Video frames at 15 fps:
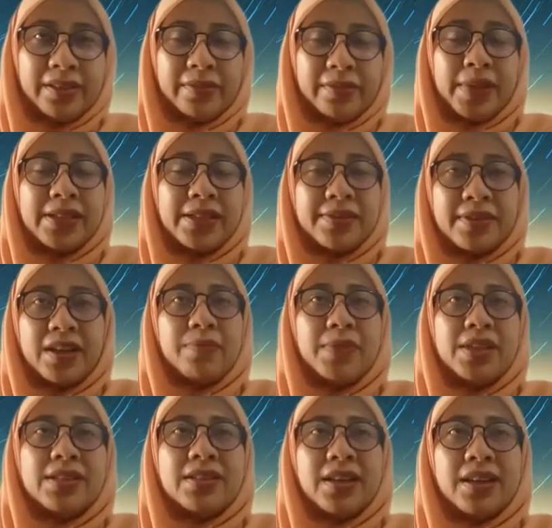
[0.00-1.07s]
Massive star
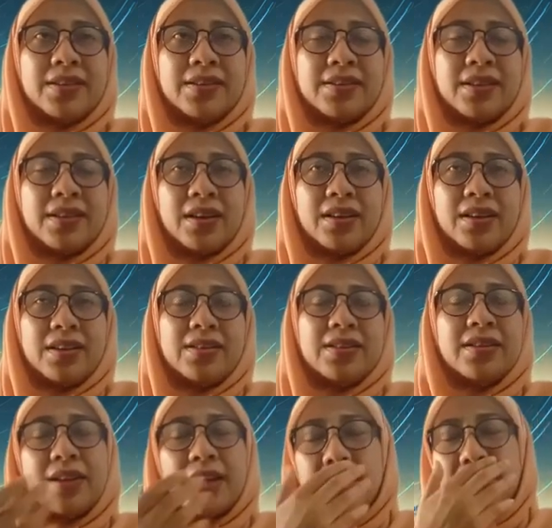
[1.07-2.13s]
means that the star is
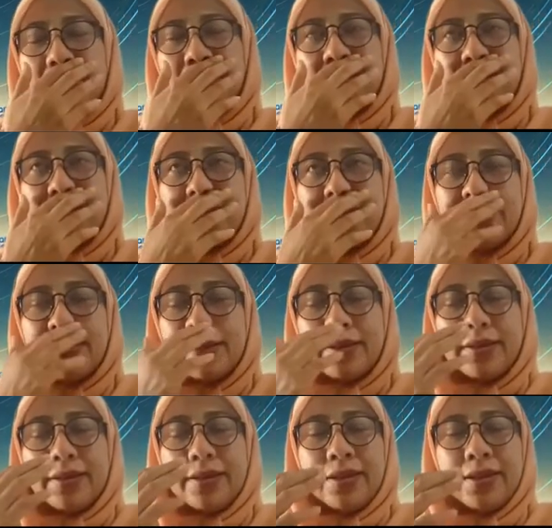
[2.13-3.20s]
greater than
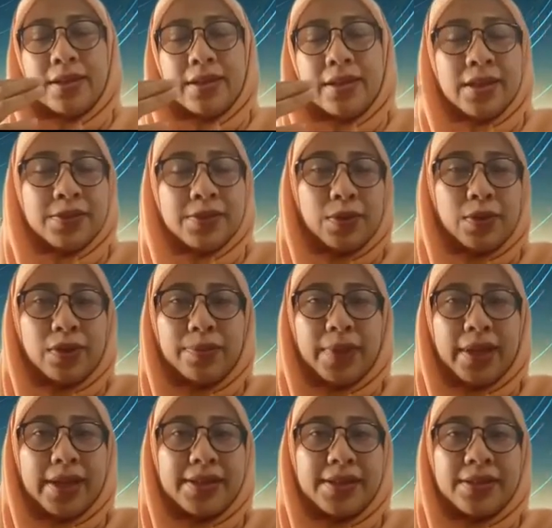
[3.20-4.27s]
8 solar
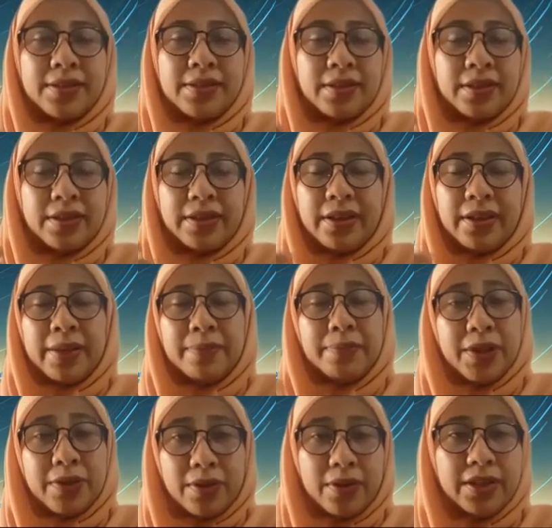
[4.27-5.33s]
mass and
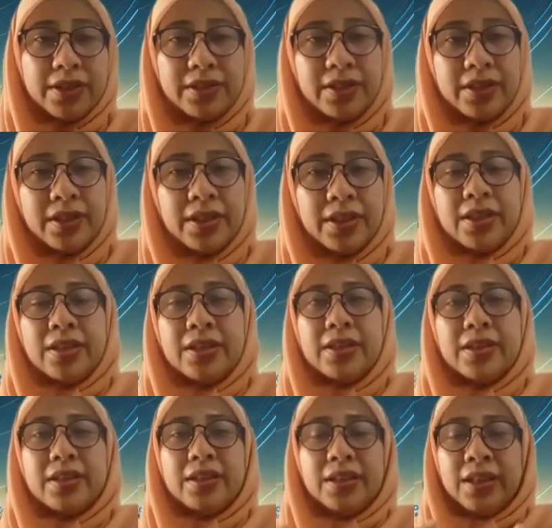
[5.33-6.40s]
beyond.
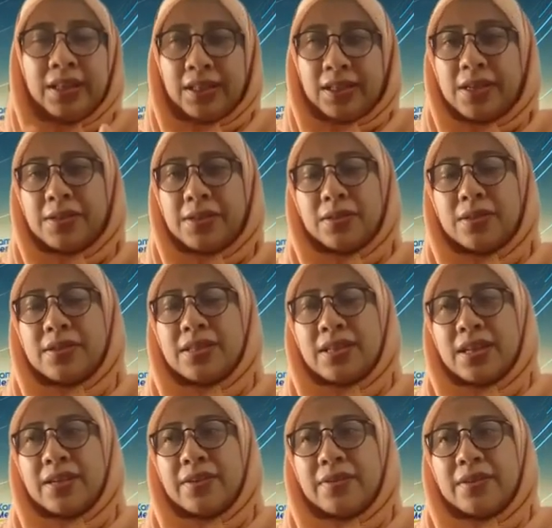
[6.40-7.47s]
It does not
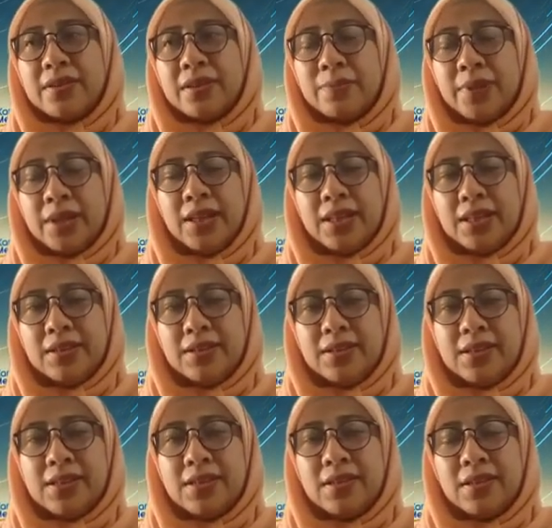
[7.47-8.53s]
start, the burning
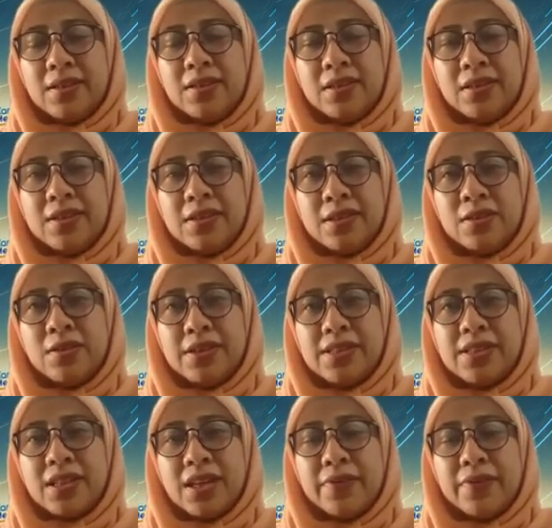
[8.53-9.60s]
is
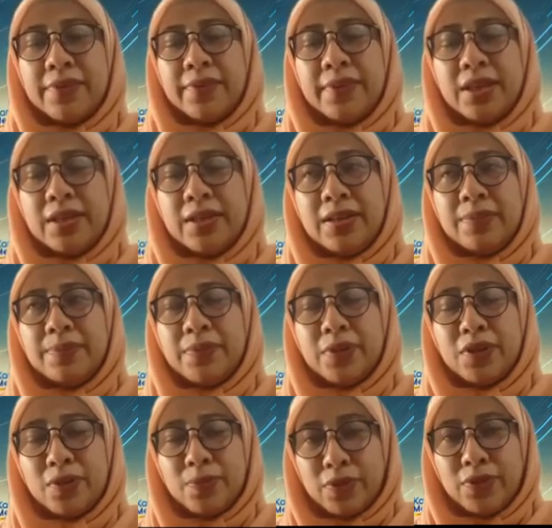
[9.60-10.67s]
not start with the
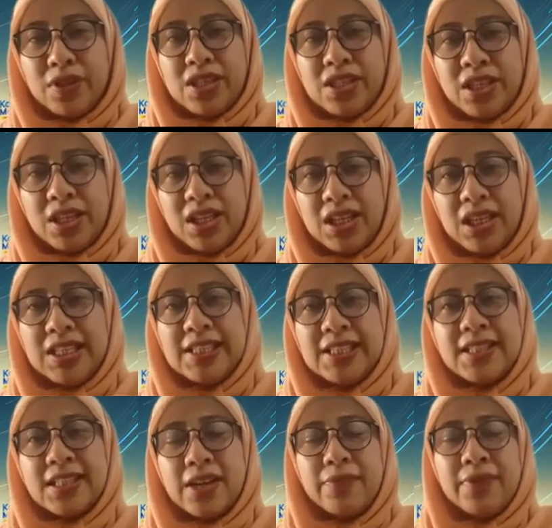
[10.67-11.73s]
proton-proton chain. It
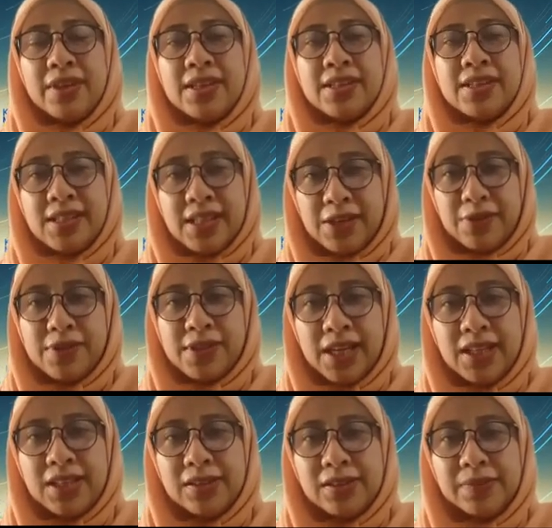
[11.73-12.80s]
start with the CNO
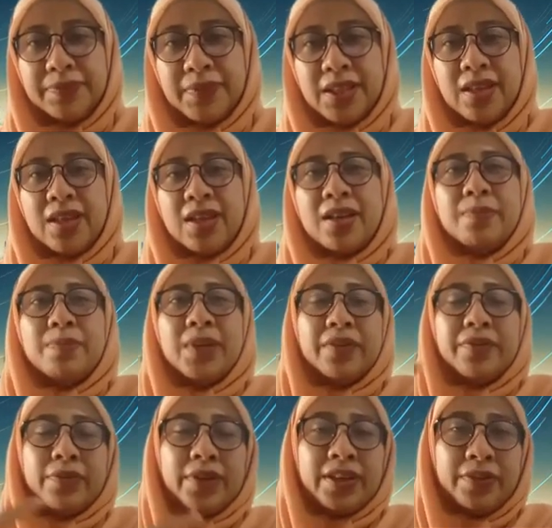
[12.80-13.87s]
cycle.
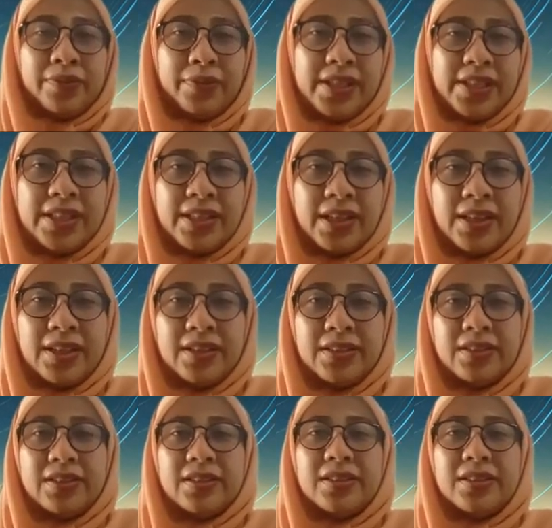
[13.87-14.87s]
But for the first star,